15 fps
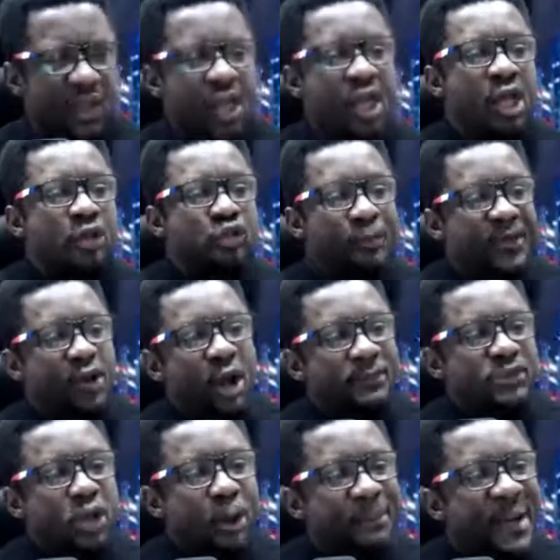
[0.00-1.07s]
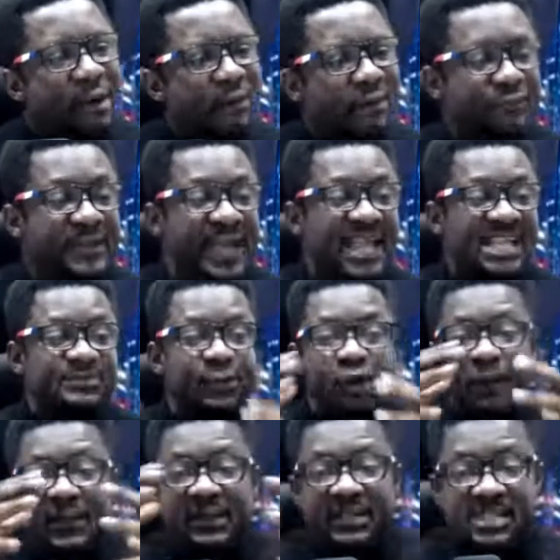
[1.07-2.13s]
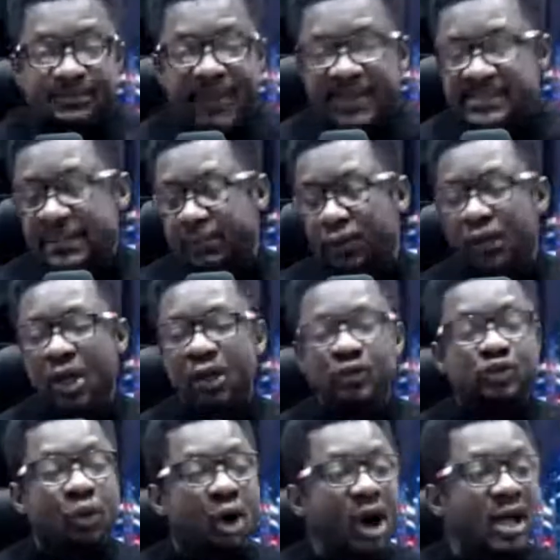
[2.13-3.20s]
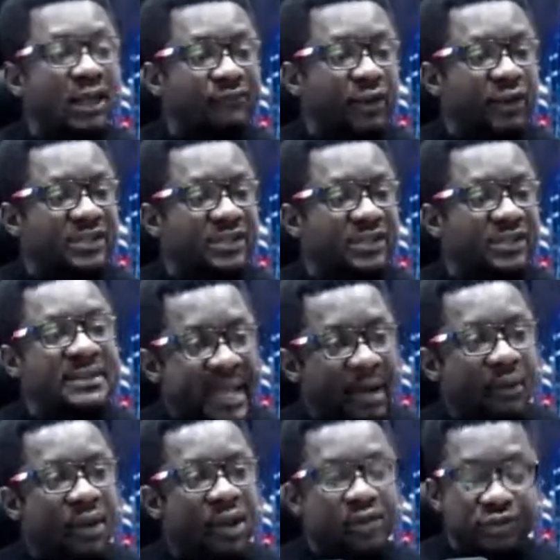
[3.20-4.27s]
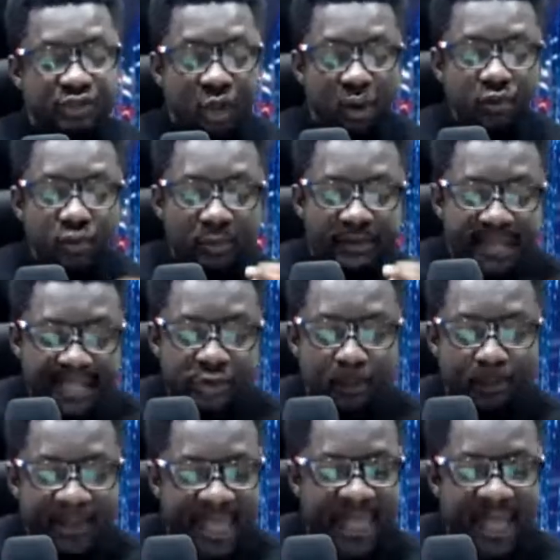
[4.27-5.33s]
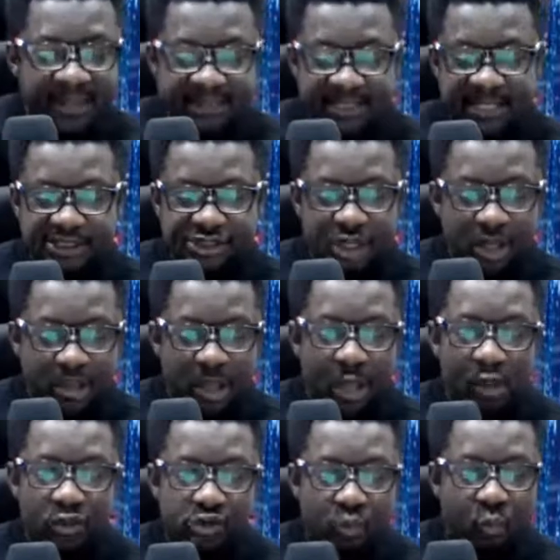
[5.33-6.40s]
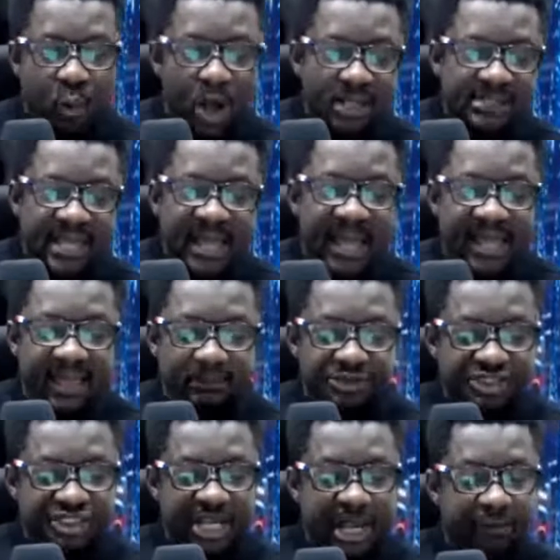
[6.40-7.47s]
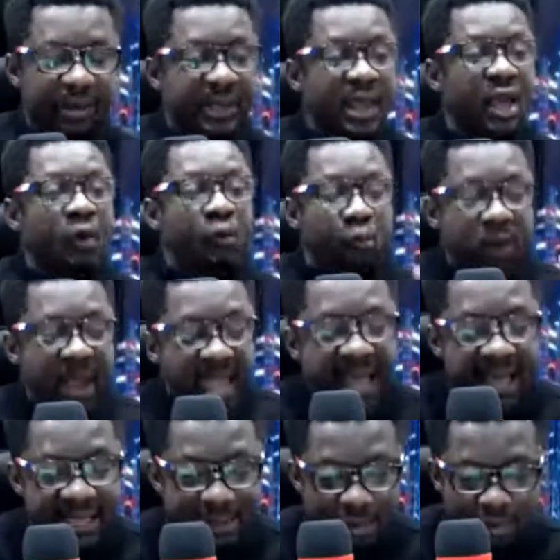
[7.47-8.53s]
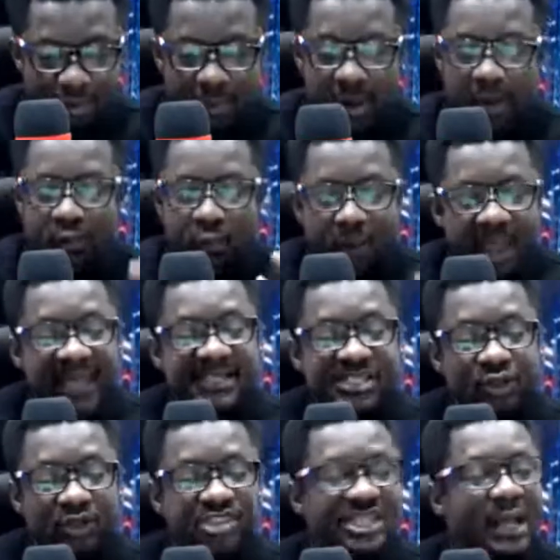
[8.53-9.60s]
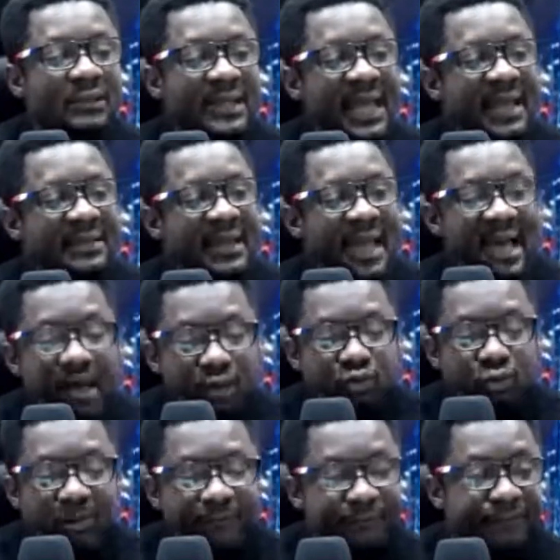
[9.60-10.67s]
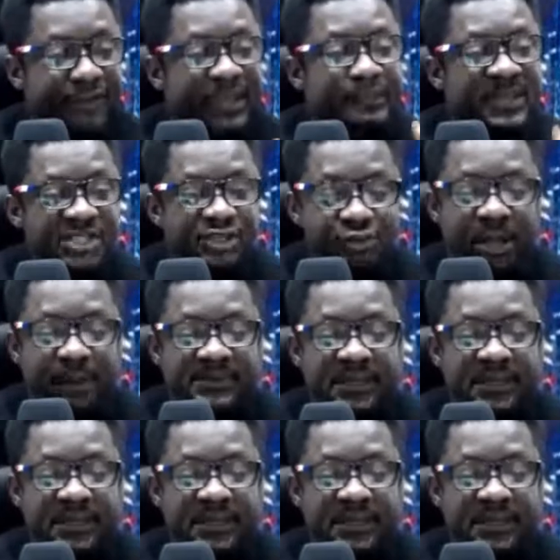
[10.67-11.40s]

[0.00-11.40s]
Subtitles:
to become so powerful that he has become indispensable to all of us. Now, so you need to pay attention to what I am sharing. Where are you? Where is your child? And how do we flip this script?